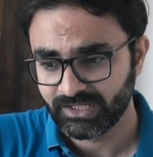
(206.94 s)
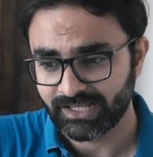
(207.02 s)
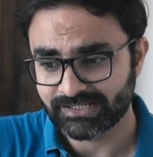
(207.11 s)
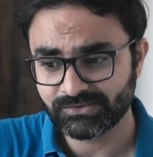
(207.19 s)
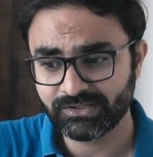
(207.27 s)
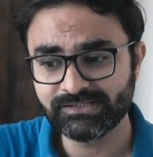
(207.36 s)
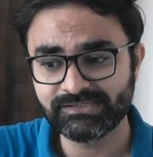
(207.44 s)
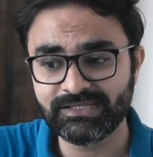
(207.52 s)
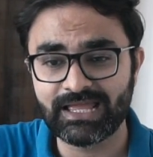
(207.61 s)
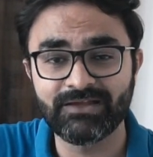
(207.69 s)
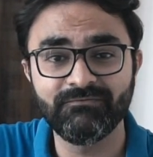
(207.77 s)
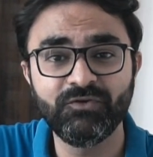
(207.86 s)
as you can
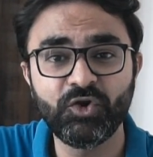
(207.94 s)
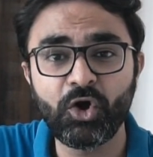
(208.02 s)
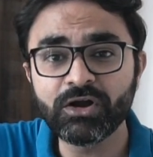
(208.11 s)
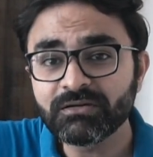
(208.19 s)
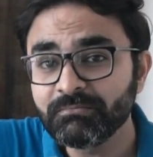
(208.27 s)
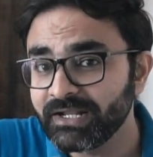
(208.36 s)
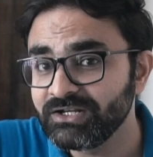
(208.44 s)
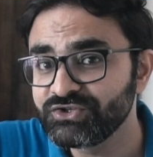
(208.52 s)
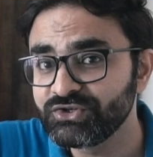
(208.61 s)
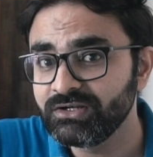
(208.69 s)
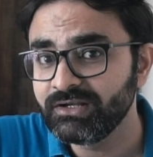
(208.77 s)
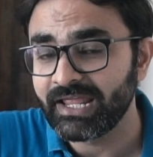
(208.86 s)
see, I have not
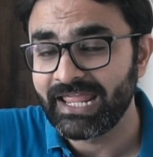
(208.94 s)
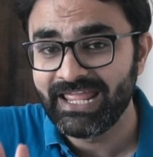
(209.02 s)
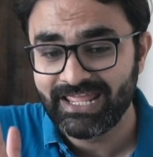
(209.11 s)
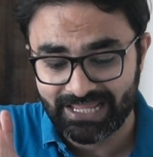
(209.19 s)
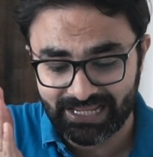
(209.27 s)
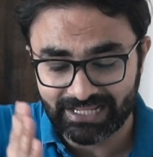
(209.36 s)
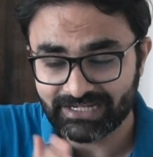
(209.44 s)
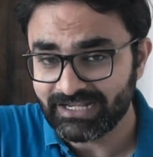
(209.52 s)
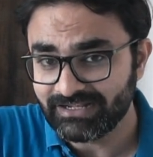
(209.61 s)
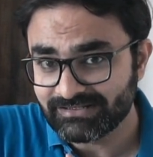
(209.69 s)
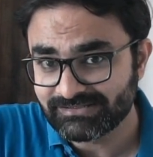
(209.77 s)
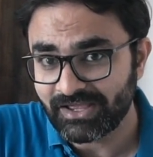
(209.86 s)
mentioned
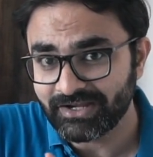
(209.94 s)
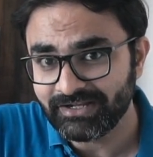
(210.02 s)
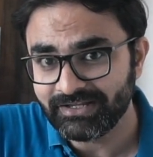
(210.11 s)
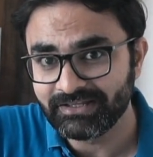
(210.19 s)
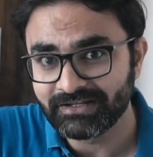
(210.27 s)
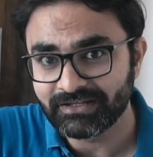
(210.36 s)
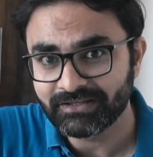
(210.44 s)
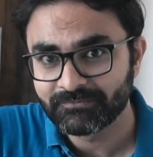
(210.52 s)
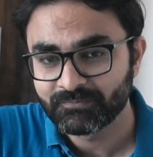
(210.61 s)
any design degree